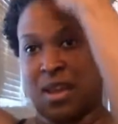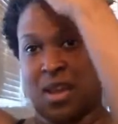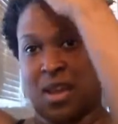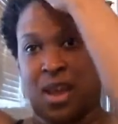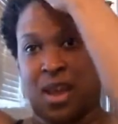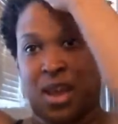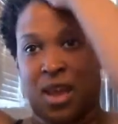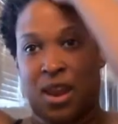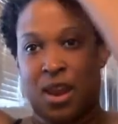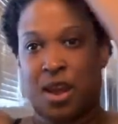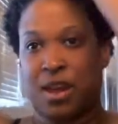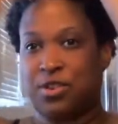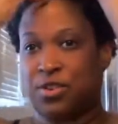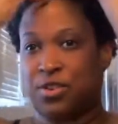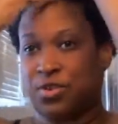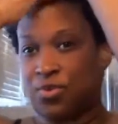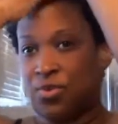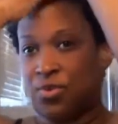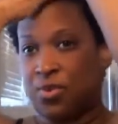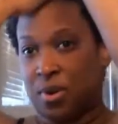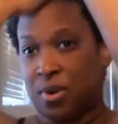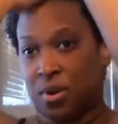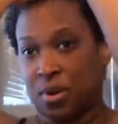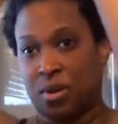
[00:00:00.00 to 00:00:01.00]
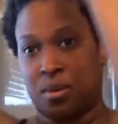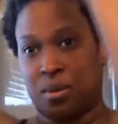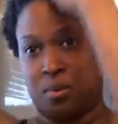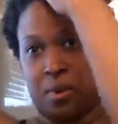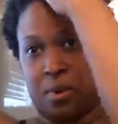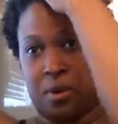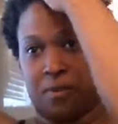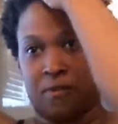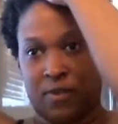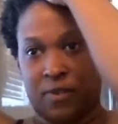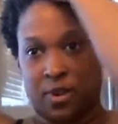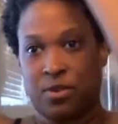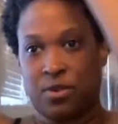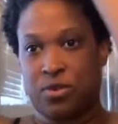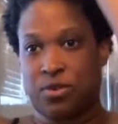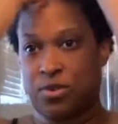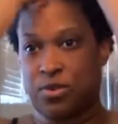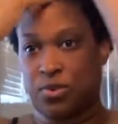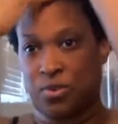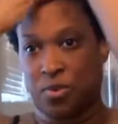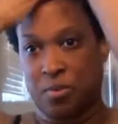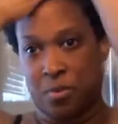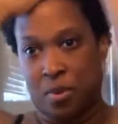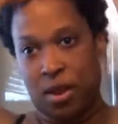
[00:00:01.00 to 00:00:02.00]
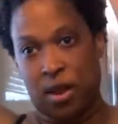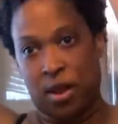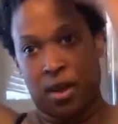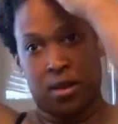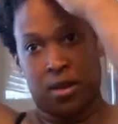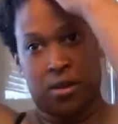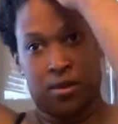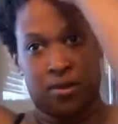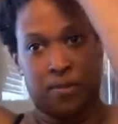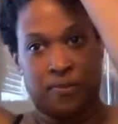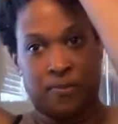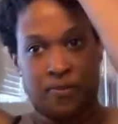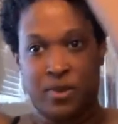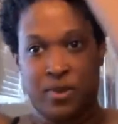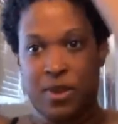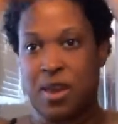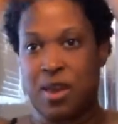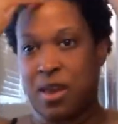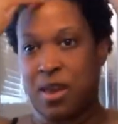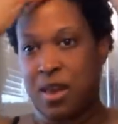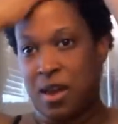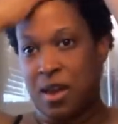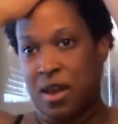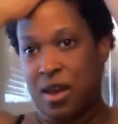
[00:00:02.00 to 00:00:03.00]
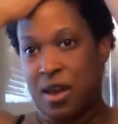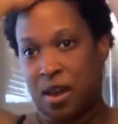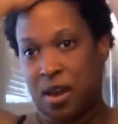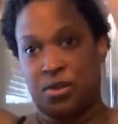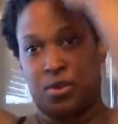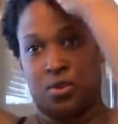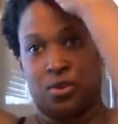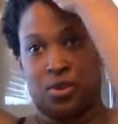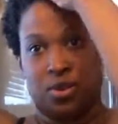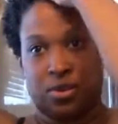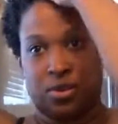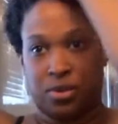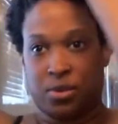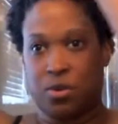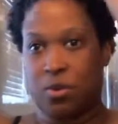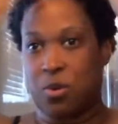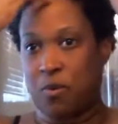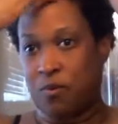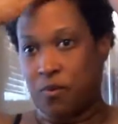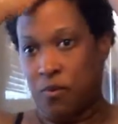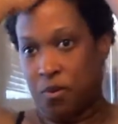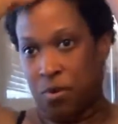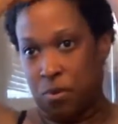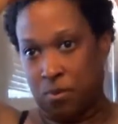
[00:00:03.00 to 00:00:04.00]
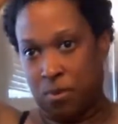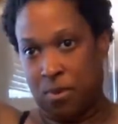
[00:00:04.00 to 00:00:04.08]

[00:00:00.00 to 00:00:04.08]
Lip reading: And I just run my fingers through my hair. And I do this over